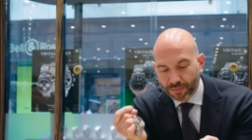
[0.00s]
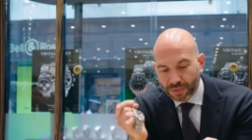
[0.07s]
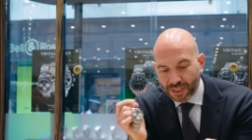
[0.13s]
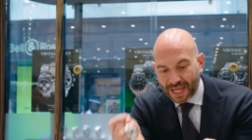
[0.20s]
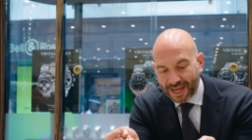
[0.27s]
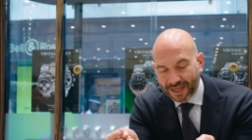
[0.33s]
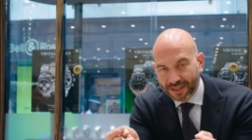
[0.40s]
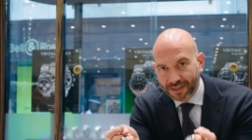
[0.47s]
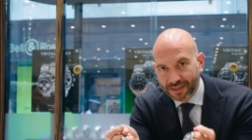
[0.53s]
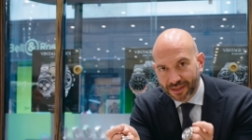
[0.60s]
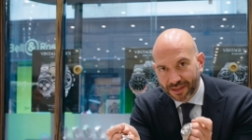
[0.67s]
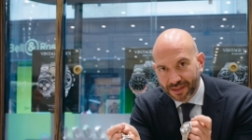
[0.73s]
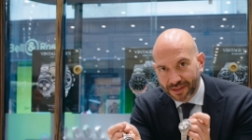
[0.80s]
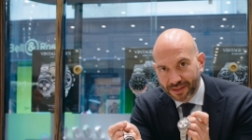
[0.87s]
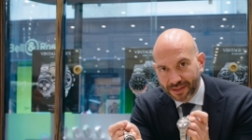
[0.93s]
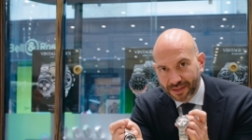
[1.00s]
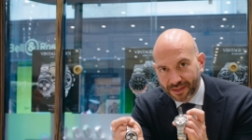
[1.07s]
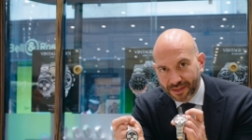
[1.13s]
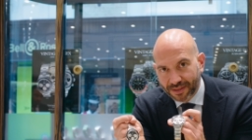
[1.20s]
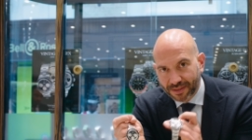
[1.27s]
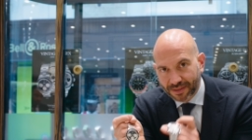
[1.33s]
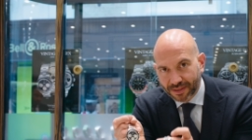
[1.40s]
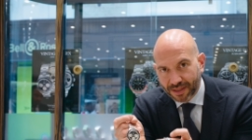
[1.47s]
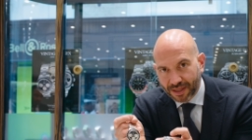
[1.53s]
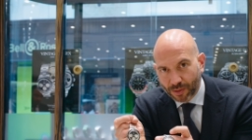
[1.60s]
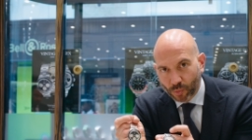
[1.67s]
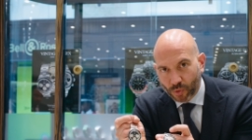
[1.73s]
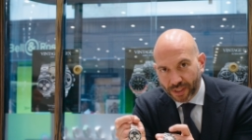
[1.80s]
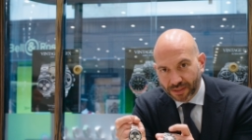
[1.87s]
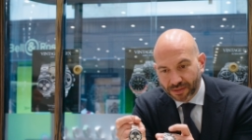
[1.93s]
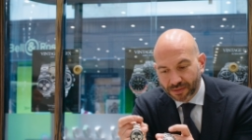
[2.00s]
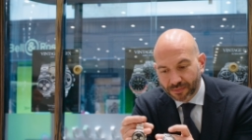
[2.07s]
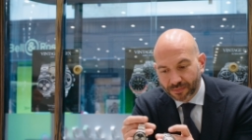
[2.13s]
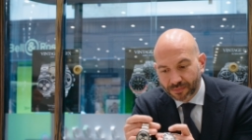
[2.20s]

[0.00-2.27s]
black and white.